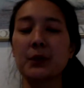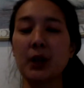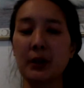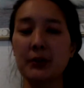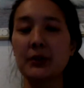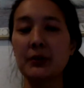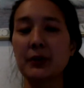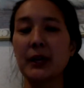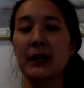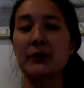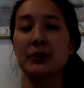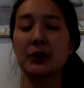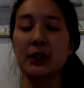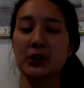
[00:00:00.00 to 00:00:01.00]
off the
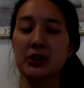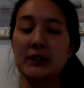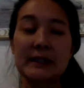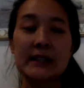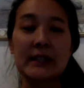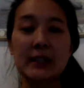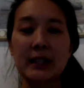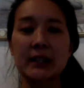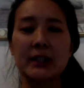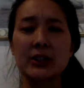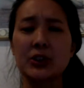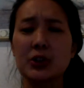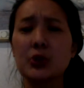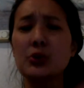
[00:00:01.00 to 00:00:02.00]
5, you'll actually see
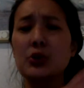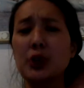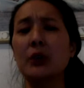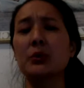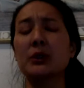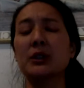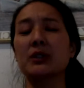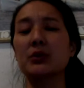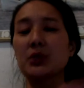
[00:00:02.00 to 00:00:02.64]
these huge aqueducts,